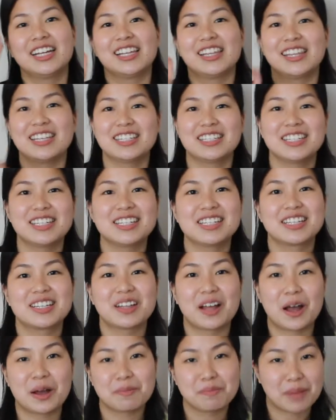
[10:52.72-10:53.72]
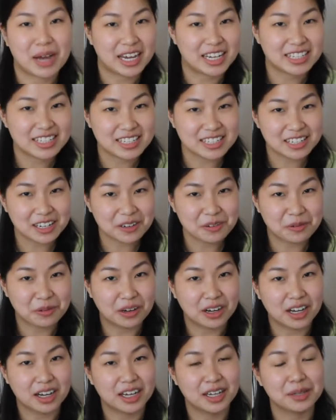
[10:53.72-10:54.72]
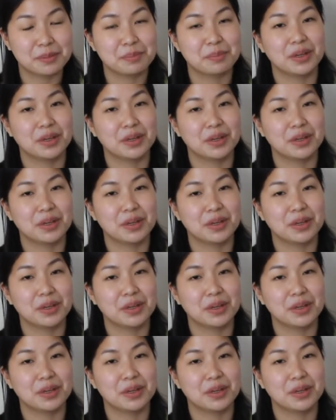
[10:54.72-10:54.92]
This is not my DIY,